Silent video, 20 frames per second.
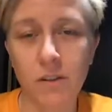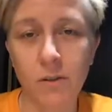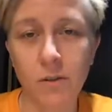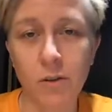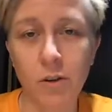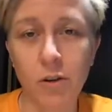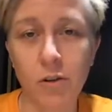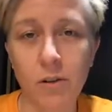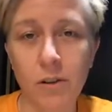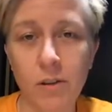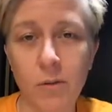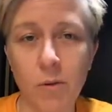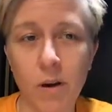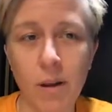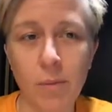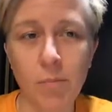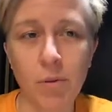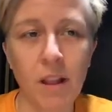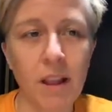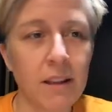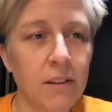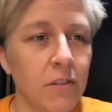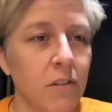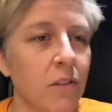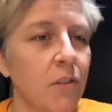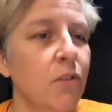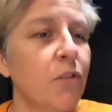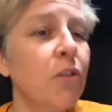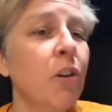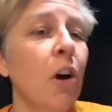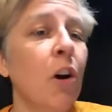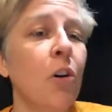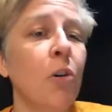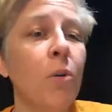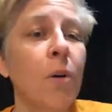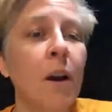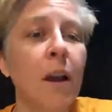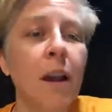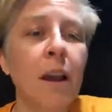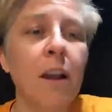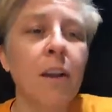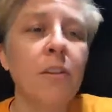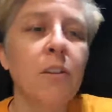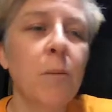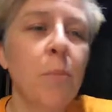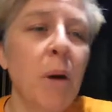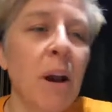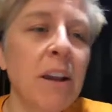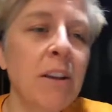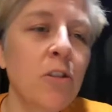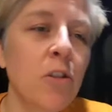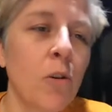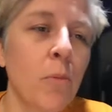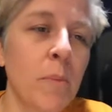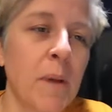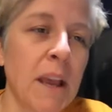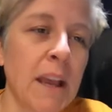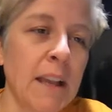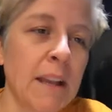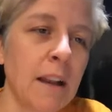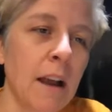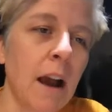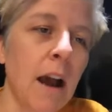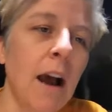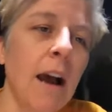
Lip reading: you're in the right place. So, to buy a domain,